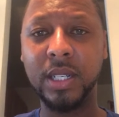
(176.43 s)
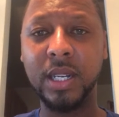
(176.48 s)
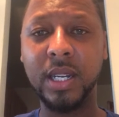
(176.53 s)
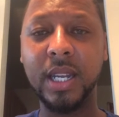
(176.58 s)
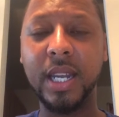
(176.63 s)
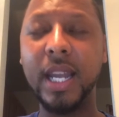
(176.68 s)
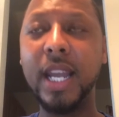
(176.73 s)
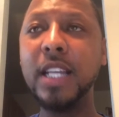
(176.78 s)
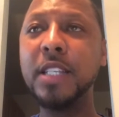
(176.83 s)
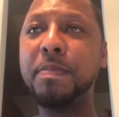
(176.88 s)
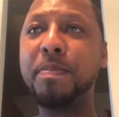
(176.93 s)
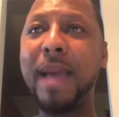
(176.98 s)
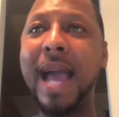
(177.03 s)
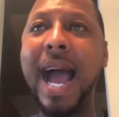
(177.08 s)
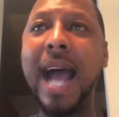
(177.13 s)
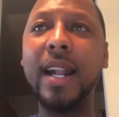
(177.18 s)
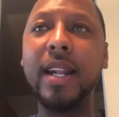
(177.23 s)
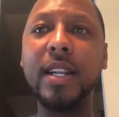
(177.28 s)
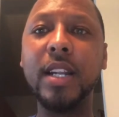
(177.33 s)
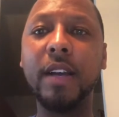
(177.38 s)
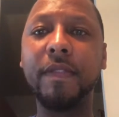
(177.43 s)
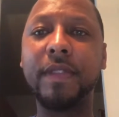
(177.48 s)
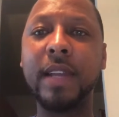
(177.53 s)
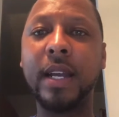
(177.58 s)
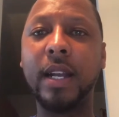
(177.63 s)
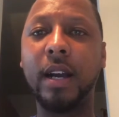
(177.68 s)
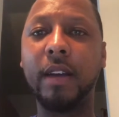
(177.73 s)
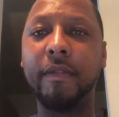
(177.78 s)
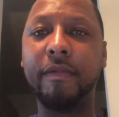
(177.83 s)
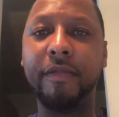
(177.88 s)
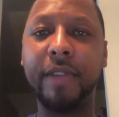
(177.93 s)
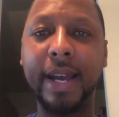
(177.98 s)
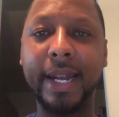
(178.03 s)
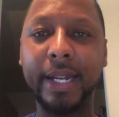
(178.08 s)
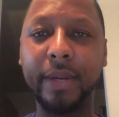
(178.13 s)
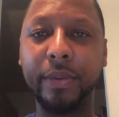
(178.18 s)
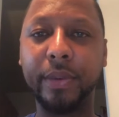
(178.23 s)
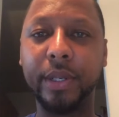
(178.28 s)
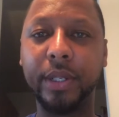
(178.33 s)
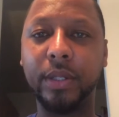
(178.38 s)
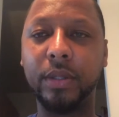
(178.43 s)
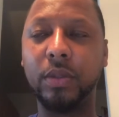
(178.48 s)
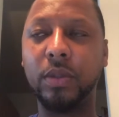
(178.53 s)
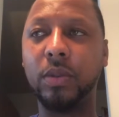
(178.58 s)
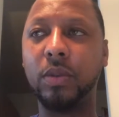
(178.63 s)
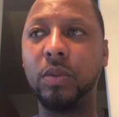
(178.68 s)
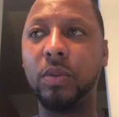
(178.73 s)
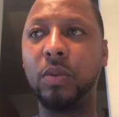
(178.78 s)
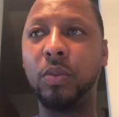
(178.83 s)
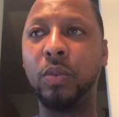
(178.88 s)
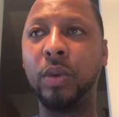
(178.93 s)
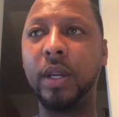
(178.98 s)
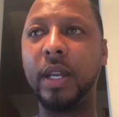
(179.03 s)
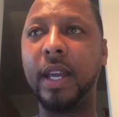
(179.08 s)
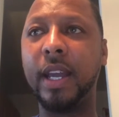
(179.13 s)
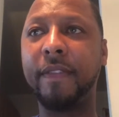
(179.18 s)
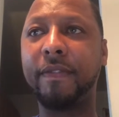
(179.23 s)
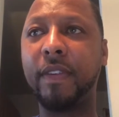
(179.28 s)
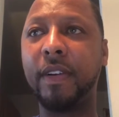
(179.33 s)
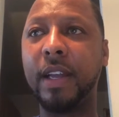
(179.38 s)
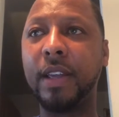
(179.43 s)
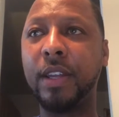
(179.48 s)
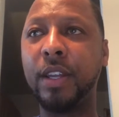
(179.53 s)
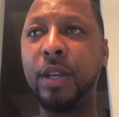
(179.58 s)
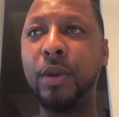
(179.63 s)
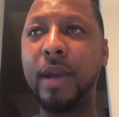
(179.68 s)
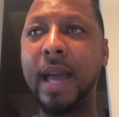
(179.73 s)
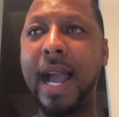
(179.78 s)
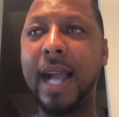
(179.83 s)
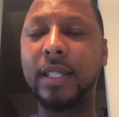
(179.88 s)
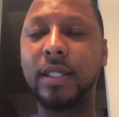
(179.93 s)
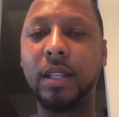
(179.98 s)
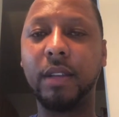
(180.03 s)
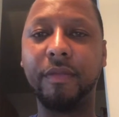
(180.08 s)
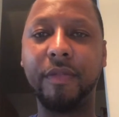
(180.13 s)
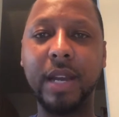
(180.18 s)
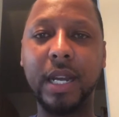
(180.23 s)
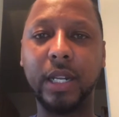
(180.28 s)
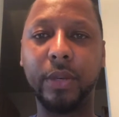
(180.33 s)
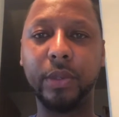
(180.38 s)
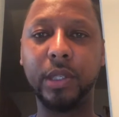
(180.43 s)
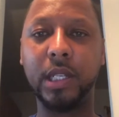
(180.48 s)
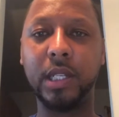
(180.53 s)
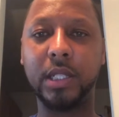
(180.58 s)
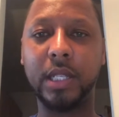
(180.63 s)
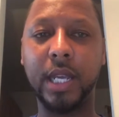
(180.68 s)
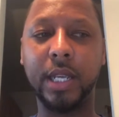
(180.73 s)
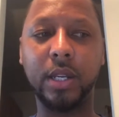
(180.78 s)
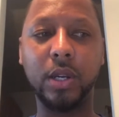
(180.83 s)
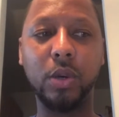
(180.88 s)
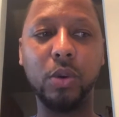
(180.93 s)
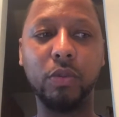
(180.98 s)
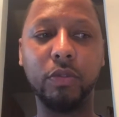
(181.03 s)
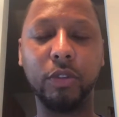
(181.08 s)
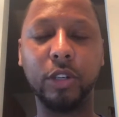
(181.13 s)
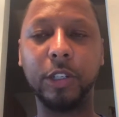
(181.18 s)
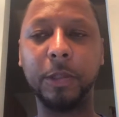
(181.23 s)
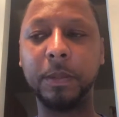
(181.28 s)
It's bad enough that a veteran, if you ask a veteran to take over